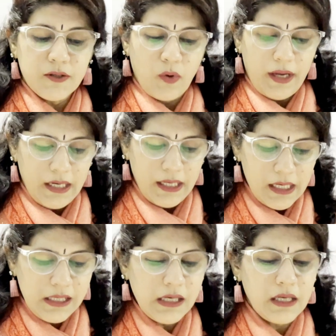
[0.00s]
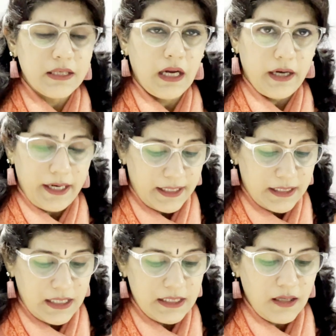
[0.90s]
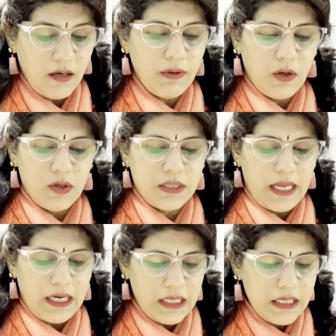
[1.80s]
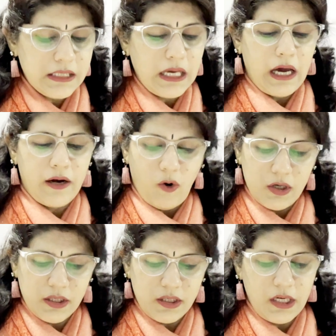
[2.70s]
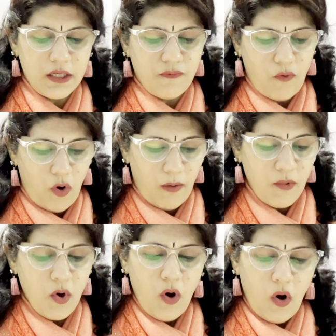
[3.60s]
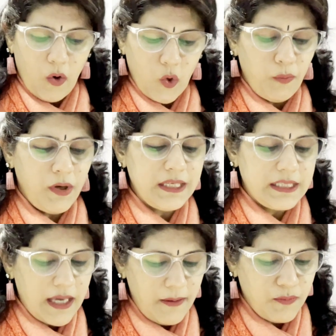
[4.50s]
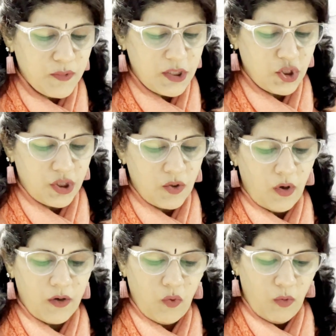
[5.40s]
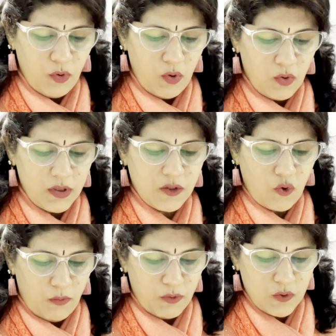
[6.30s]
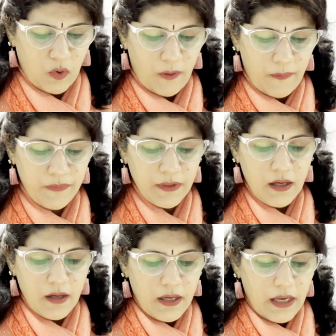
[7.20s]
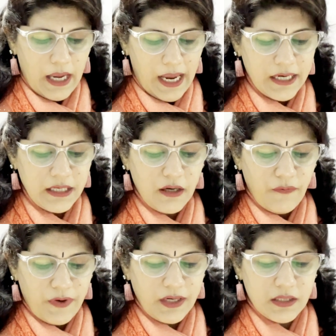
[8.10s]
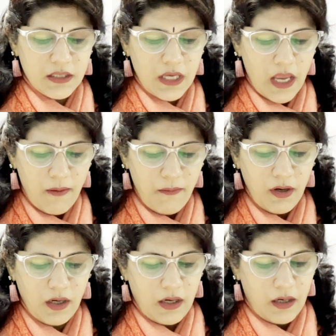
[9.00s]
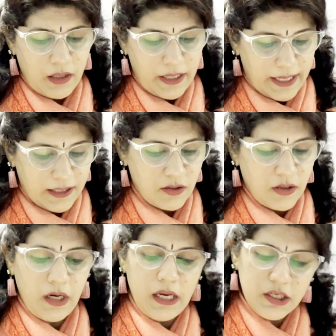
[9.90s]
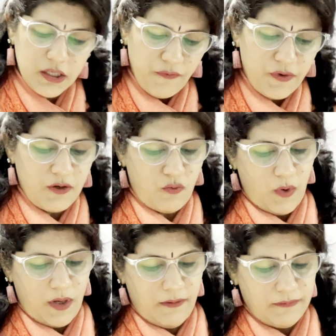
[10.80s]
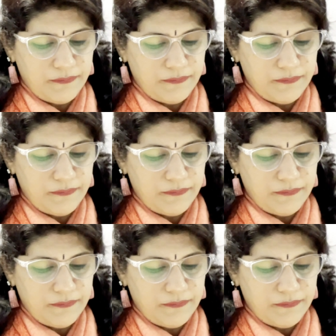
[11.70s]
So allele is the correct answer because alleles are alternate form, occupy same position on homologous chromosome and affect same character in different way.